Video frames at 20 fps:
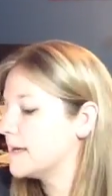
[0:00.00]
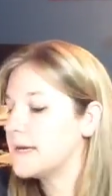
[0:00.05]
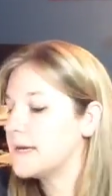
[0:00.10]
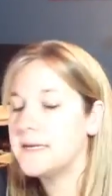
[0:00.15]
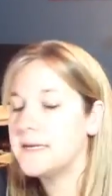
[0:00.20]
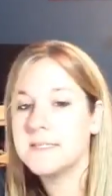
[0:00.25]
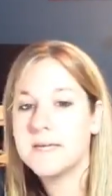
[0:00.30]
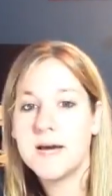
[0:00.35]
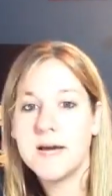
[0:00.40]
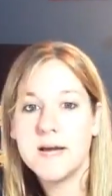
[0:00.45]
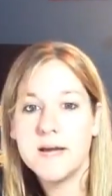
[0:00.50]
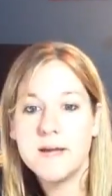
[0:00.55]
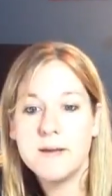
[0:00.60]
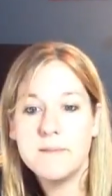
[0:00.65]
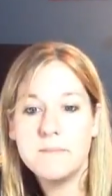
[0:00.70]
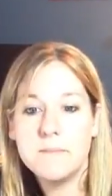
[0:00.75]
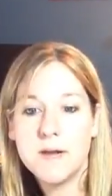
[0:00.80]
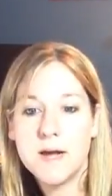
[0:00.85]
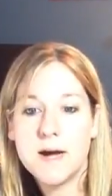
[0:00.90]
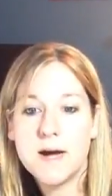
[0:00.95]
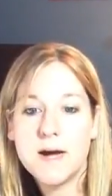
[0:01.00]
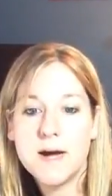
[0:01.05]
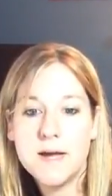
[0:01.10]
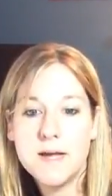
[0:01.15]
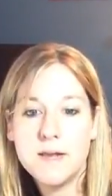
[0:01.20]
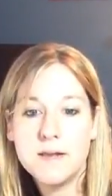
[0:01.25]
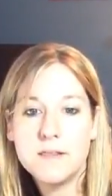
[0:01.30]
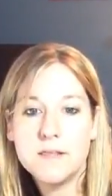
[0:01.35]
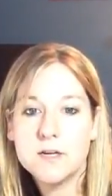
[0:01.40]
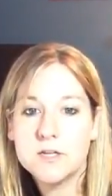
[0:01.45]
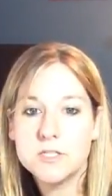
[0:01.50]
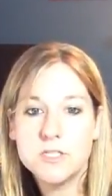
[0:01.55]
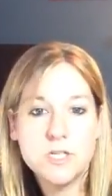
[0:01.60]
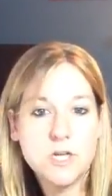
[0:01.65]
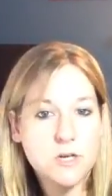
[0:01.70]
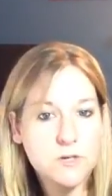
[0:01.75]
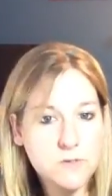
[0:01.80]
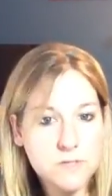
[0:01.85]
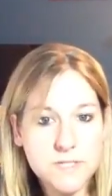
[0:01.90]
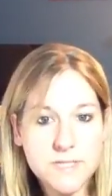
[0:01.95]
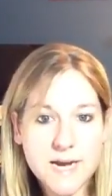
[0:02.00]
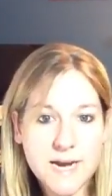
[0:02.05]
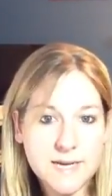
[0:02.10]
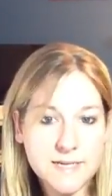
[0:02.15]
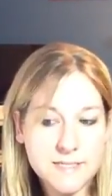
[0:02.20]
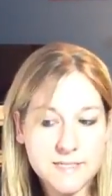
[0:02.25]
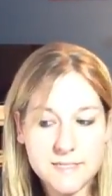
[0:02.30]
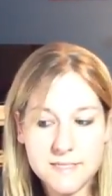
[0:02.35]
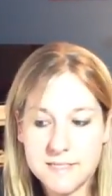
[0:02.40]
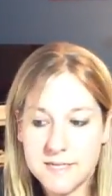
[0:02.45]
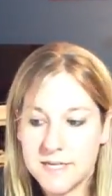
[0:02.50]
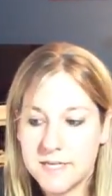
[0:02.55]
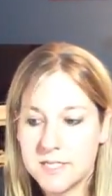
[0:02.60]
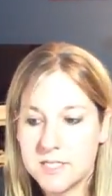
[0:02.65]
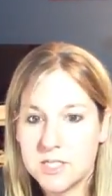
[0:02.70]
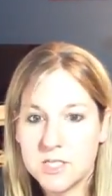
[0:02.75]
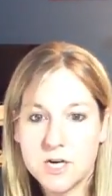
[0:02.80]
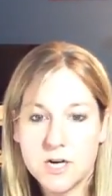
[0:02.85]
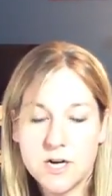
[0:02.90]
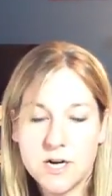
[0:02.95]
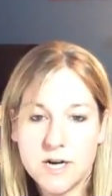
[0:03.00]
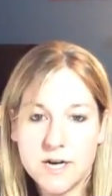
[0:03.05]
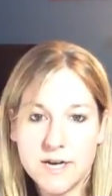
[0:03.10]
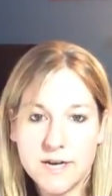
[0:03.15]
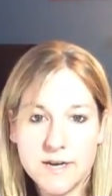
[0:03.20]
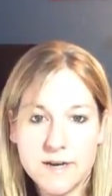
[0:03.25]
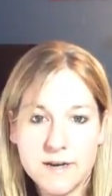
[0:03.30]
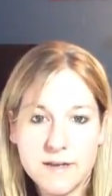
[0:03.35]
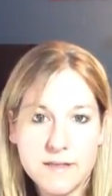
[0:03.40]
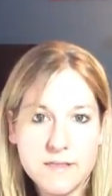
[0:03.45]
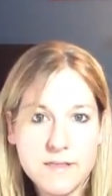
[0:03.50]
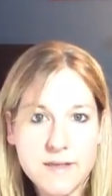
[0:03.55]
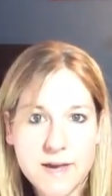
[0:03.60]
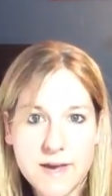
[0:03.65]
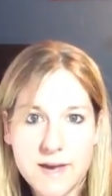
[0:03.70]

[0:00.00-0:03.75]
is there's no satin stitch on the